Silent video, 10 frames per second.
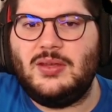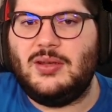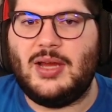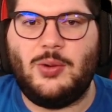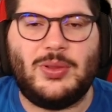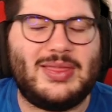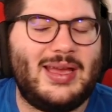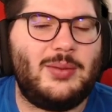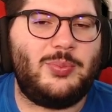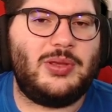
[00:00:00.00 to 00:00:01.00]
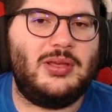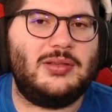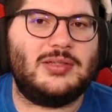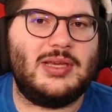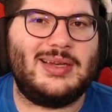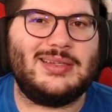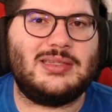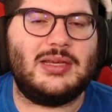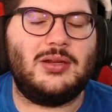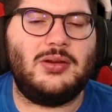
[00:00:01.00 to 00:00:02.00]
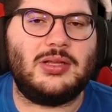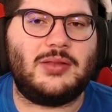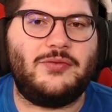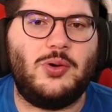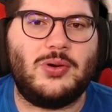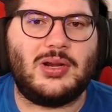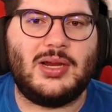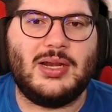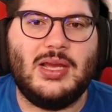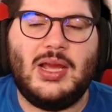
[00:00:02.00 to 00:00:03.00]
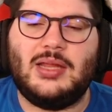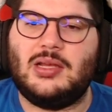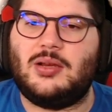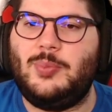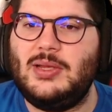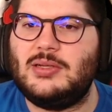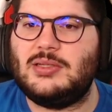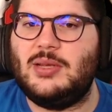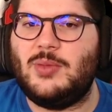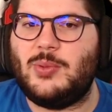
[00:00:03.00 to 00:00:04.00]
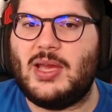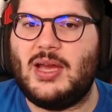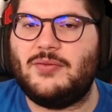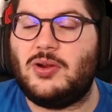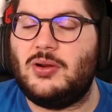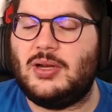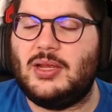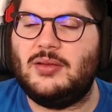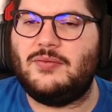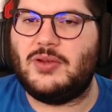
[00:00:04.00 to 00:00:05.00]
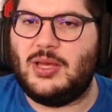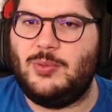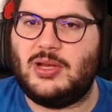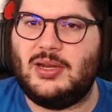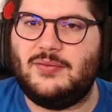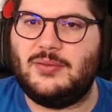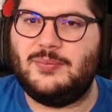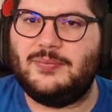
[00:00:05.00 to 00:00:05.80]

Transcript: Now, with that being said, let's take a look at the forward line and the complete team that we have currently for Game Week 11.